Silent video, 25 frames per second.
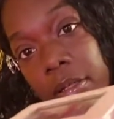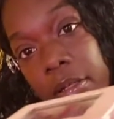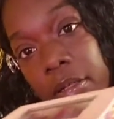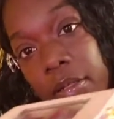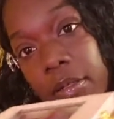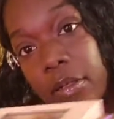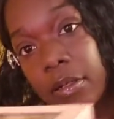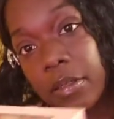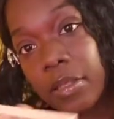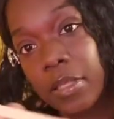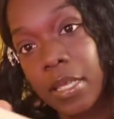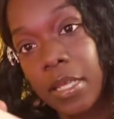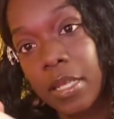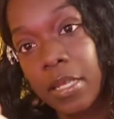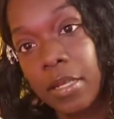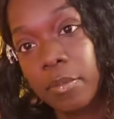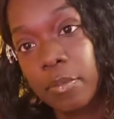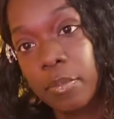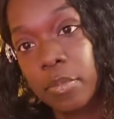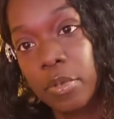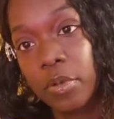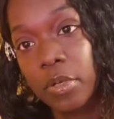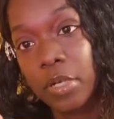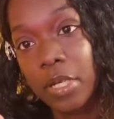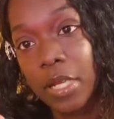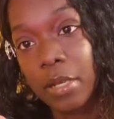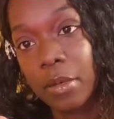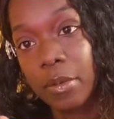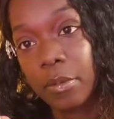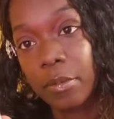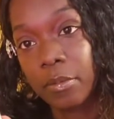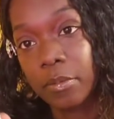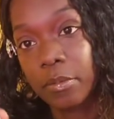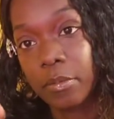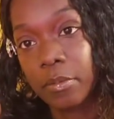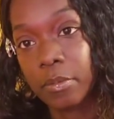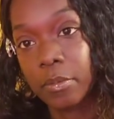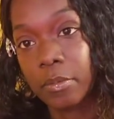little thing you pull out.
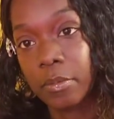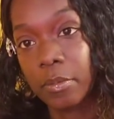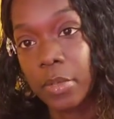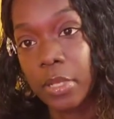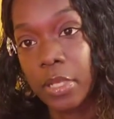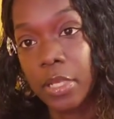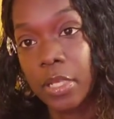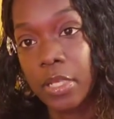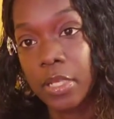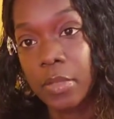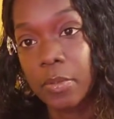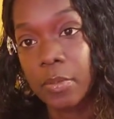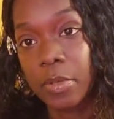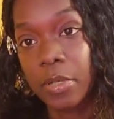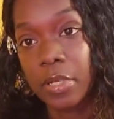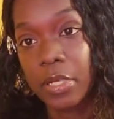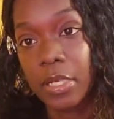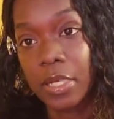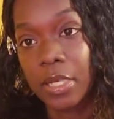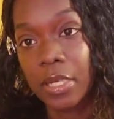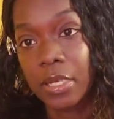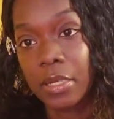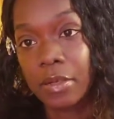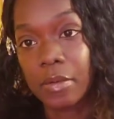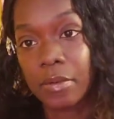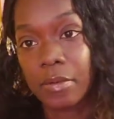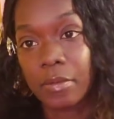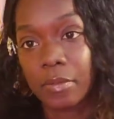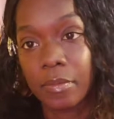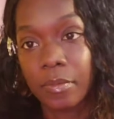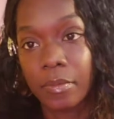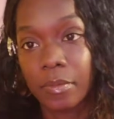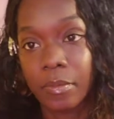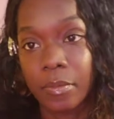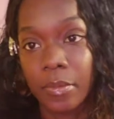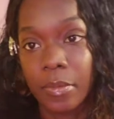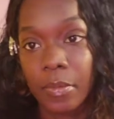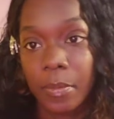And you just pull it up.
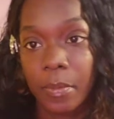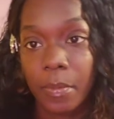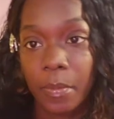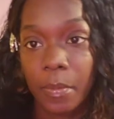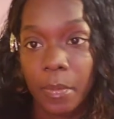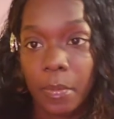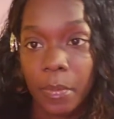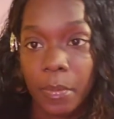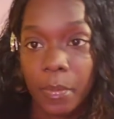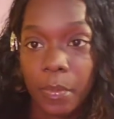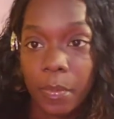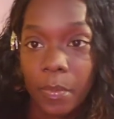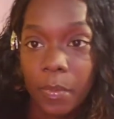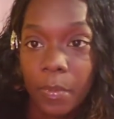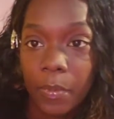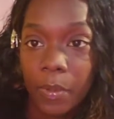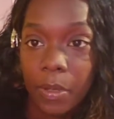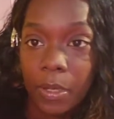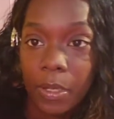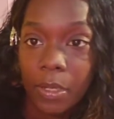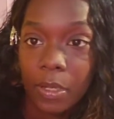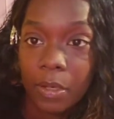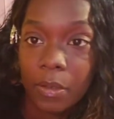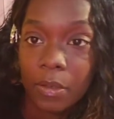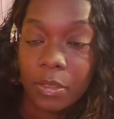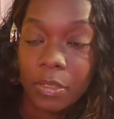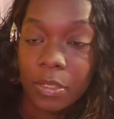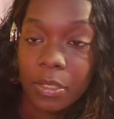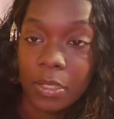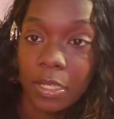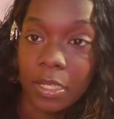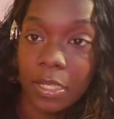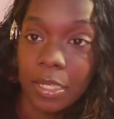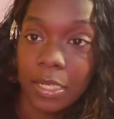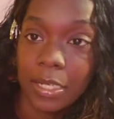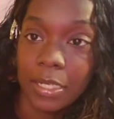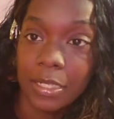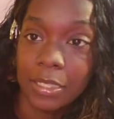And those are
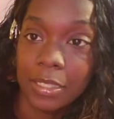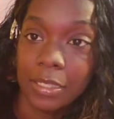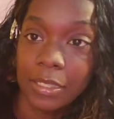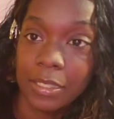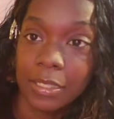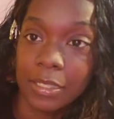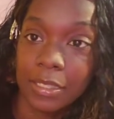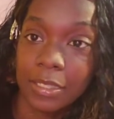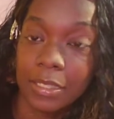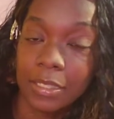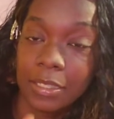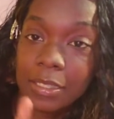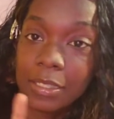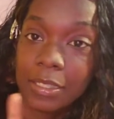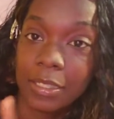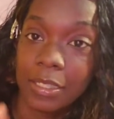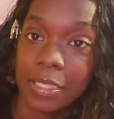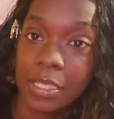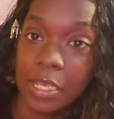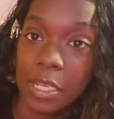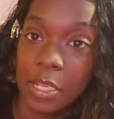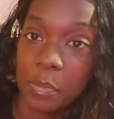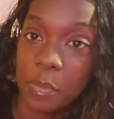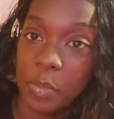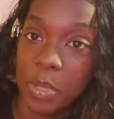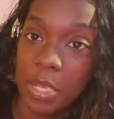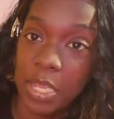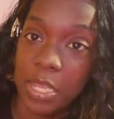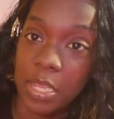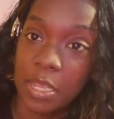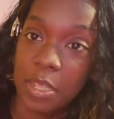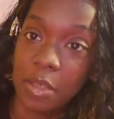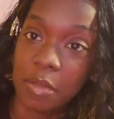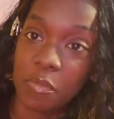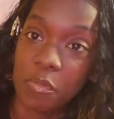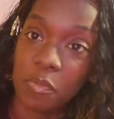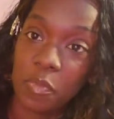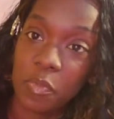your lashes. Sneak peek,
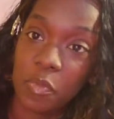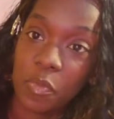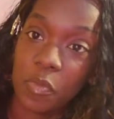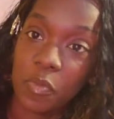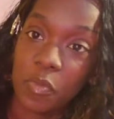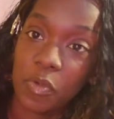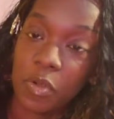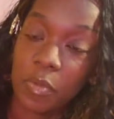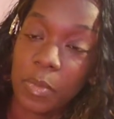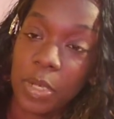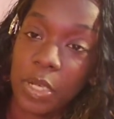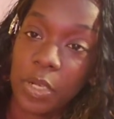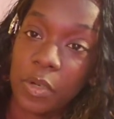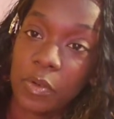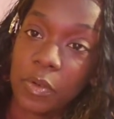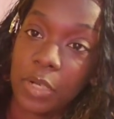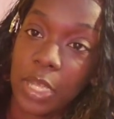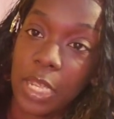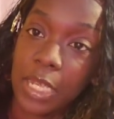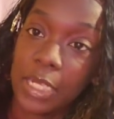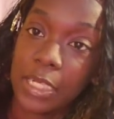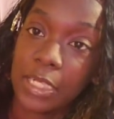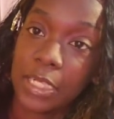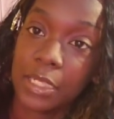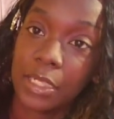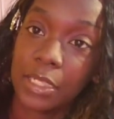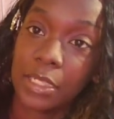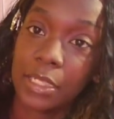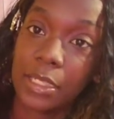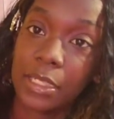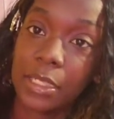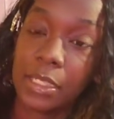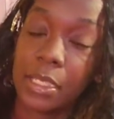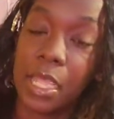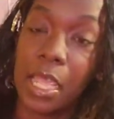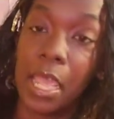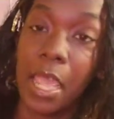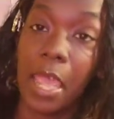one of my new
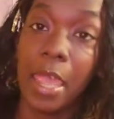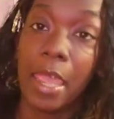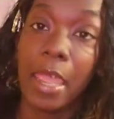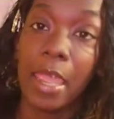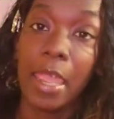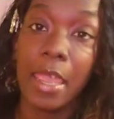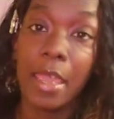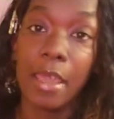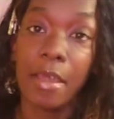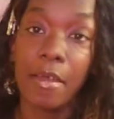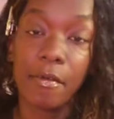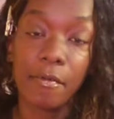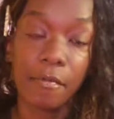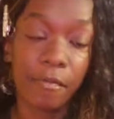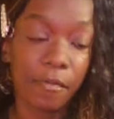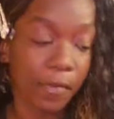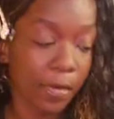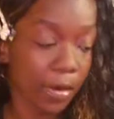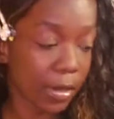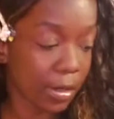lashes. I have,